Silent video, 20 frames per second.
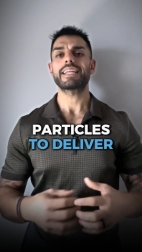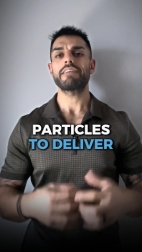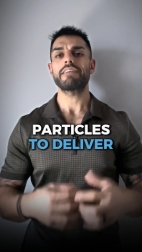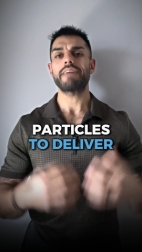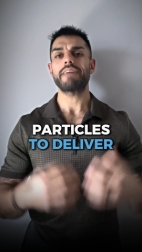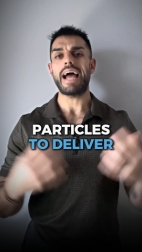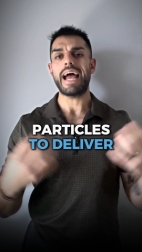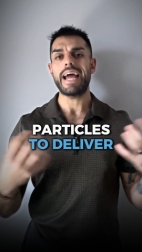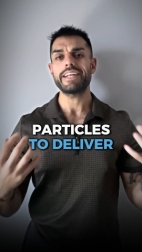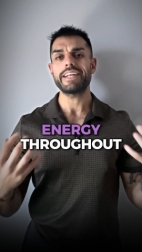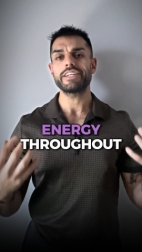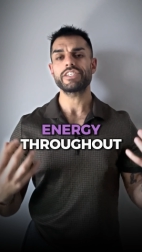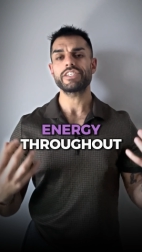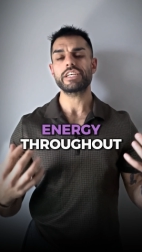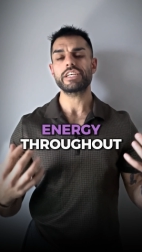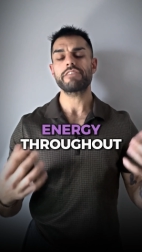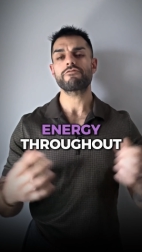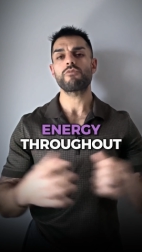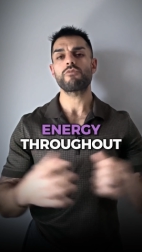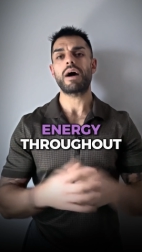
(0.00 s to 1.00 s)
deliver
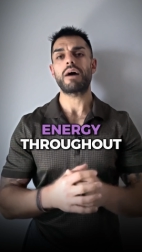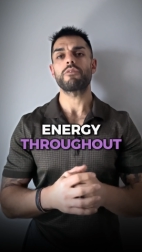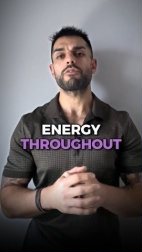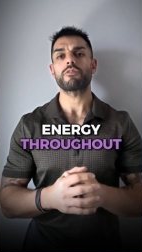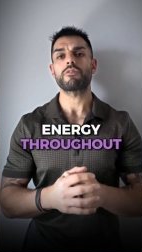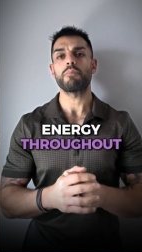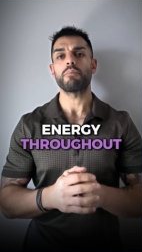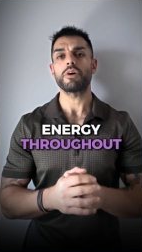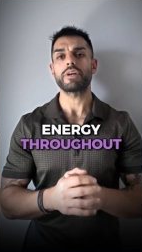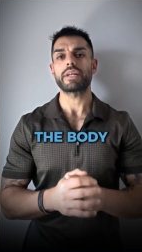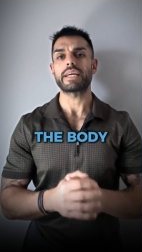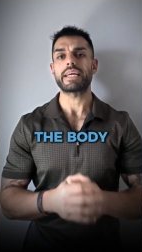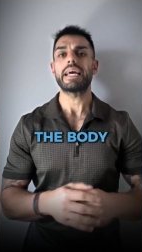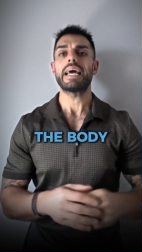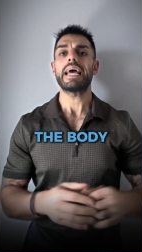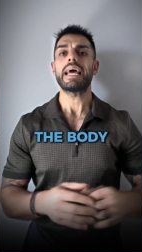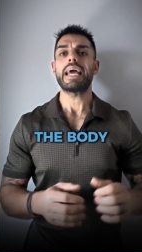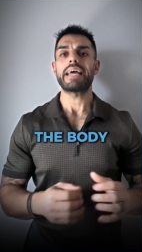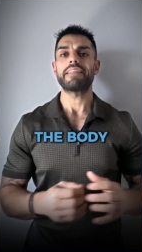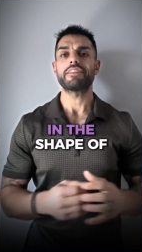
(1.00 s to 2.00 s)
energy throughout the body
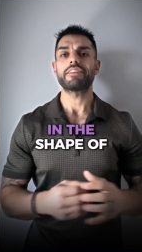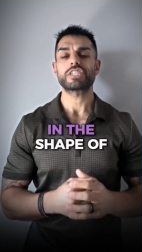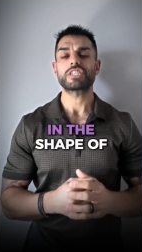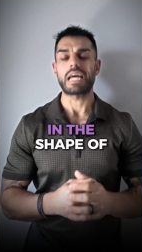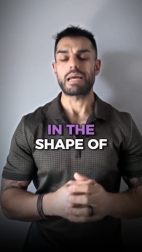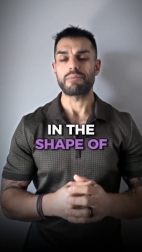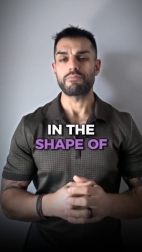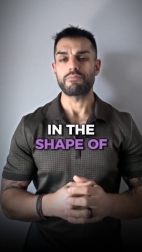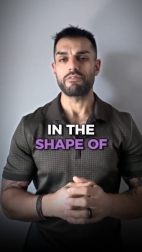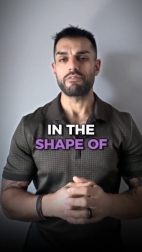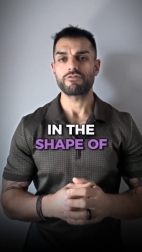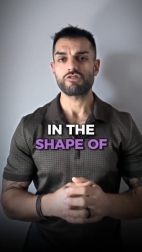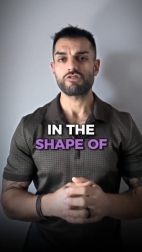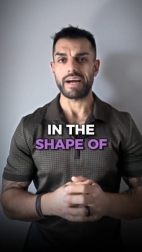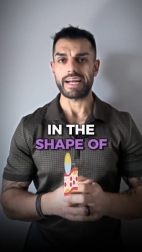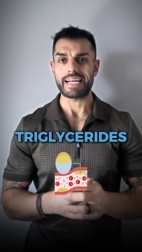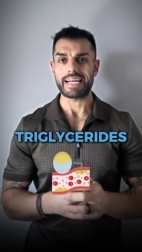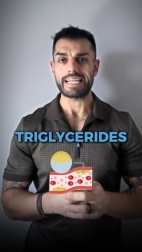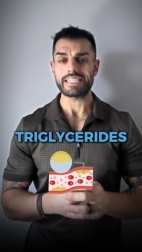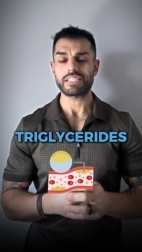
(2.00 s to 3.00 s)
in the shape of
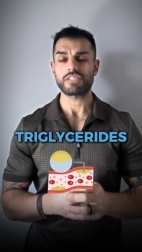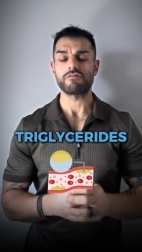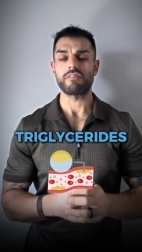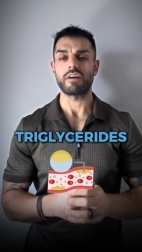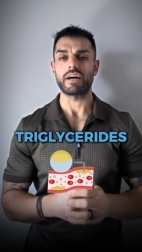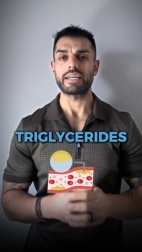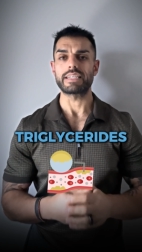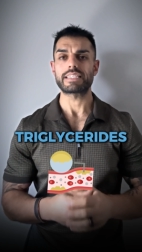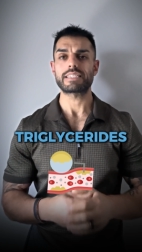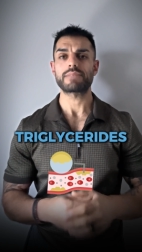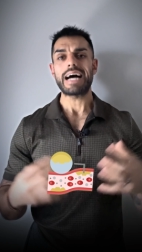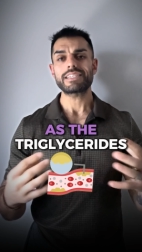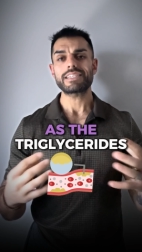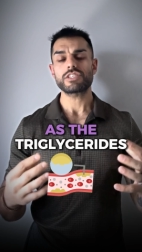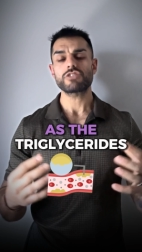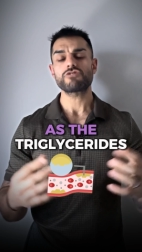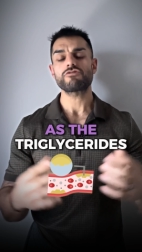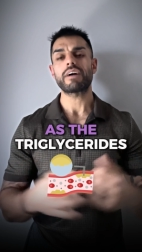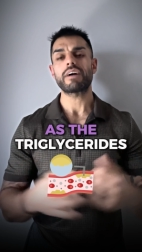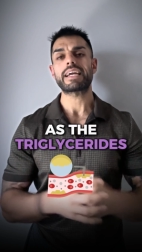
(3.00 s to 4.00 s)
triglycerides. As
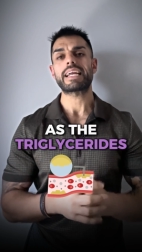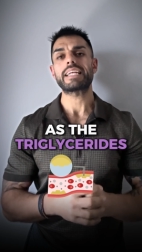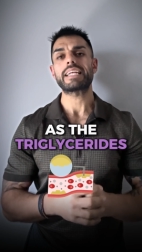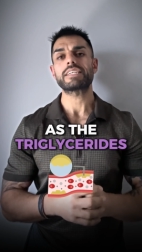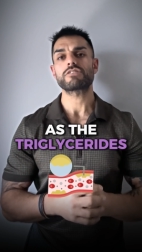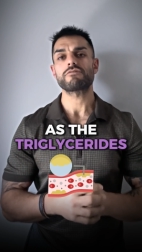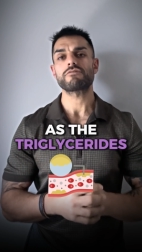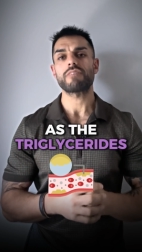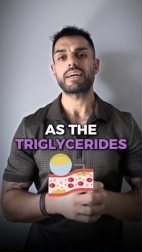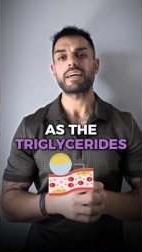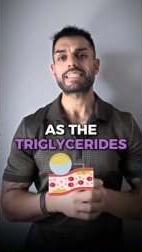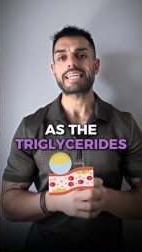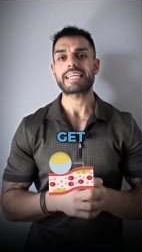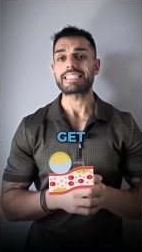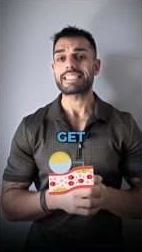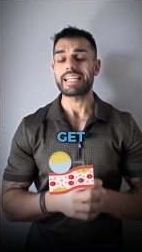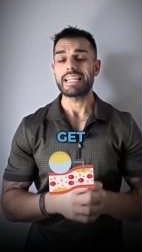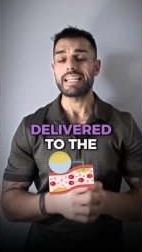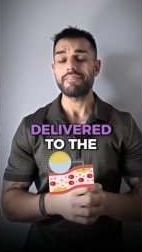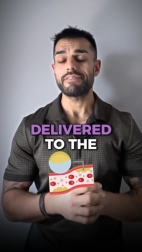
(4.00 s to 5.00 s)
the triglycerides
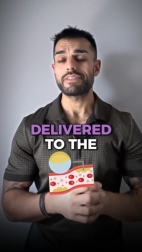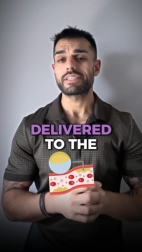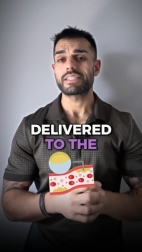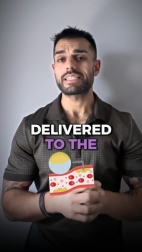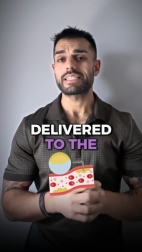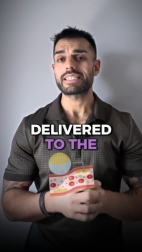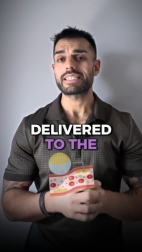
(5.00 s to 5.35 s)
get delivered to